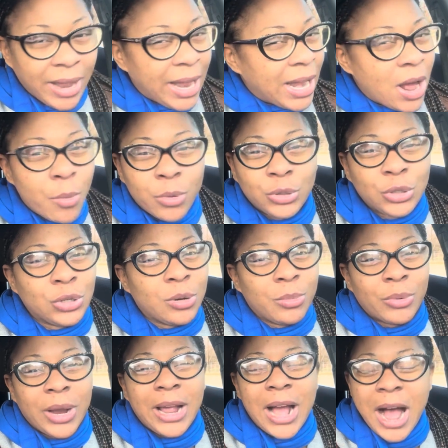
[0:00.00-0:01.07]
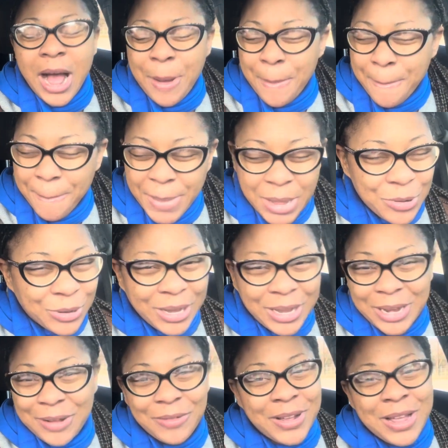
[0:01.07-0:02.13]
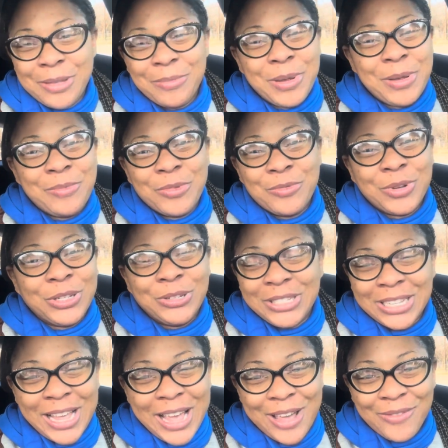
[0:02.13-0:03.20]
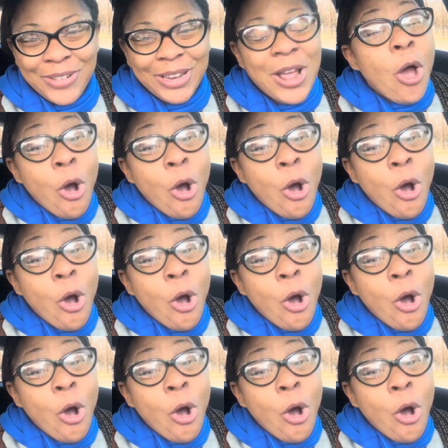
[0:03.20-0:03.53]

and I want you to bring a million of other people with you to heaven,